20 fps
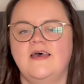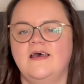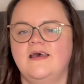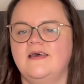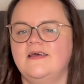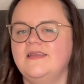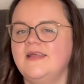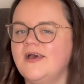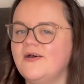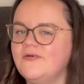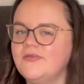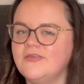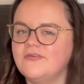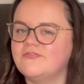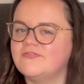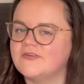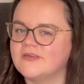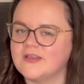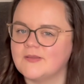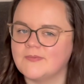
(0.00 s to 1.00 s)
and how you
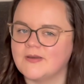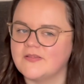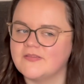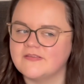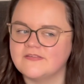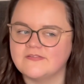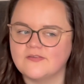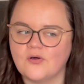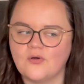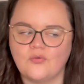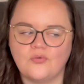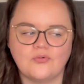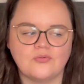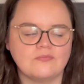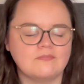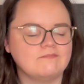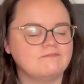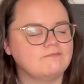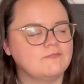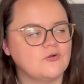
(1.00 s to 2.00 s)
feel about this whole
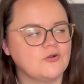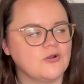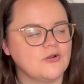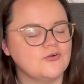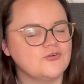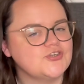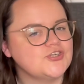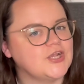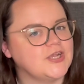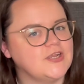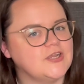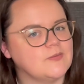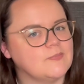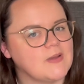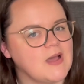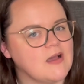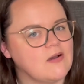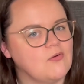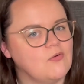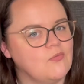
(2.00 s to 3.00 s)
crochet
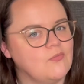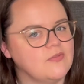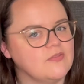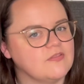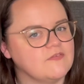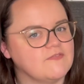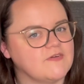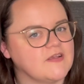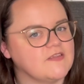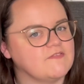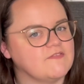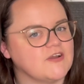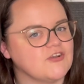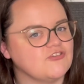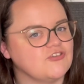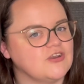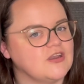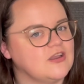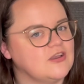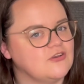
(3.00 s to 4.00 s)
debacle with the fast
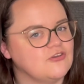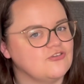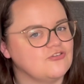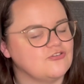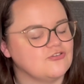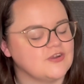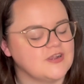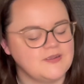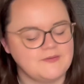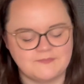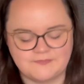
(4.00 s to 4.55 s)
fashion industry.